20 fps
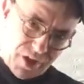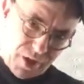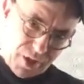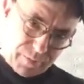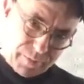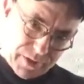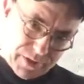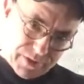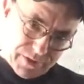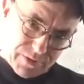
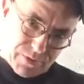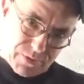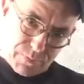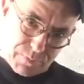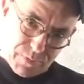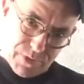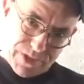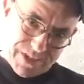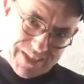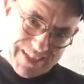all I'm gonna do is
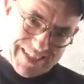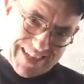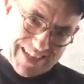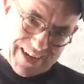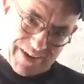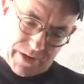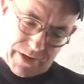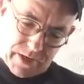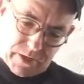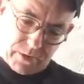push this
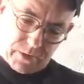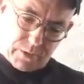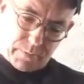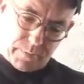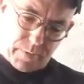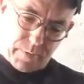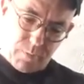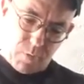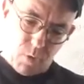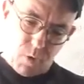down in a
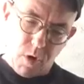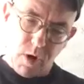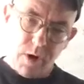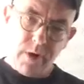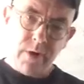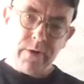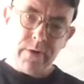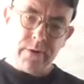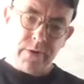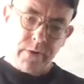little bit
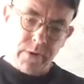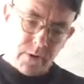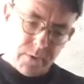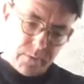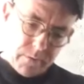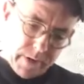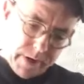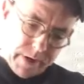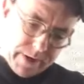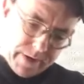more,
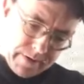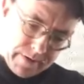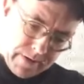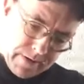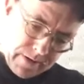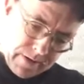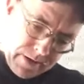right?